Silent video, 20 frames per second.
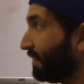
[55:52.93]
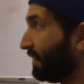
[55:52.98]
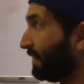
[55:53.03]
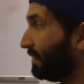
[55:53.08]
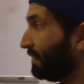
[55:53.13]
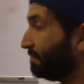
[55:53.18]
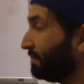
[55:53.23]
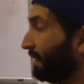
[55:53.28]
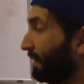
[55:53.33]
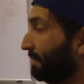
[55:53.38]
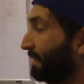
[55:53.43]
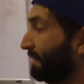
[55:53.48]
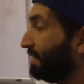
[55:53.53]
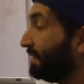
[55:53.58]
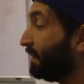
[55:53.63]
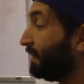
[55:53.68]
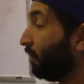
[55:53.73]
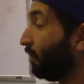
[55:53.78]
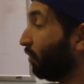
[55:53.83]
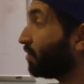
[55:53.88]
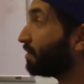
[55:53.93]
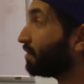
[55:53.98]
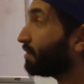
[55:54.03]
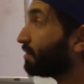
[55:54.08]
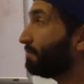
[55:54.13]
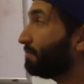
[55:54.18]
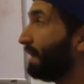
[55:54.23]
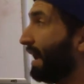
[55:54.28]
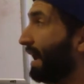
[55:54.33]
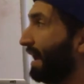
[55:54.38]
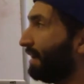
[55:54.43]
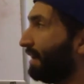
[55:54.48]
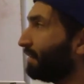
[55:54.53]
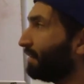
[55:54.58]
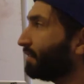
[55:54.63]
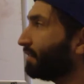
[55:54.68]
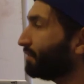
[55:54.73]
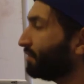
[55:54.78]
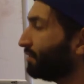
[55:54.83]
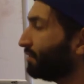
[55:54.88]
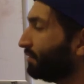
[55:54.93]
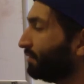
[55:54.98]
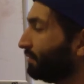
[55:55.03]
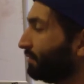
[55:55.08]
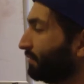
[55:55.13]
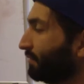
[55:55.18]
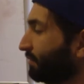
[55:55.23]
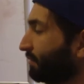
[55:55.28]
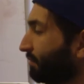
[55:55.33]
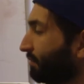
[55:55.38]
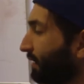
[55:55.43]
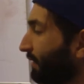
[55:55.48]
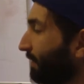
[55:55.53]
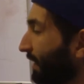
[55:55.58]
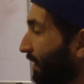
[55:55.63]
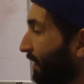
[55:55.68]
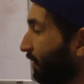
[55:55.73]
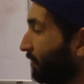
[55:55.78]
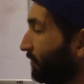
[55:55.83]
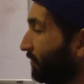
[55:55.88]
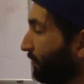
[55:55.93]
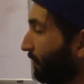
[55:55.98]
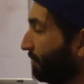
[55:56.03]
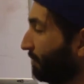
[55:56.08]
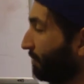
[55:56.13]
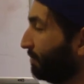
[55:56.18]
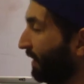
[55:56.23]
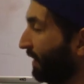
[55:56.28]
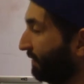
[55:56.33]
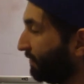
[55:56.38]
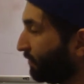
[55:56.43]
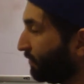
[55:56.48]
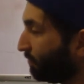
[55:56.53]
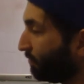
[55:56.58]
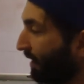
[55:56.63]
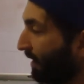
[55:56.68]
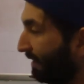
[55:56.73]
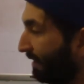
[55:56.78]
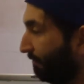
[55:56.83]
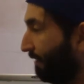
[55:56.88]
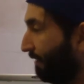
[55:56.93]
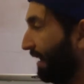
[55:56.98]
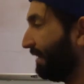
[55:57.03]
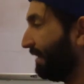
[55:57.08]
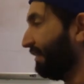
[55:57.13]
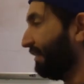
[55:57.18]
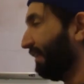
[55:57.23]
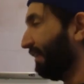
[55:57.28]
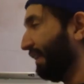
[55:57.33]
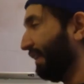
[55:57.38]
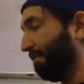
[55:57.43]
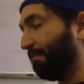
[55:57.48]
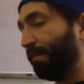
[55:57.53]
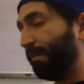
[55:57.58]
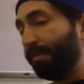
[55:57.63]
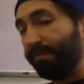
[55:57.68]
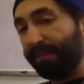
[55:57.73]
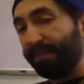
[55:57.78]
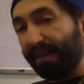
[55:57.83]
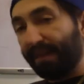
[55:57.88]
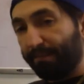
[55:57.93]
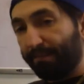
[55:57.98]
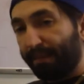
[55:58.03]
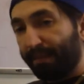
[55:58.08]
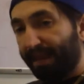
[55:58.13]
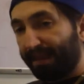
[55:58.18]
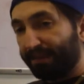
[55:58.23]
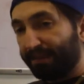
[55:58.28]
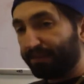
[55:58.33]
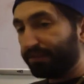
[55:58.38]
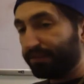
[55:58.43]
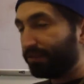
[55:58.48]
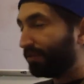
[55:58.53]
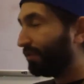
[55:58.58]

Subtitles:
Maybe the order matters. If it goes from left to right, right to left, maybe that matters.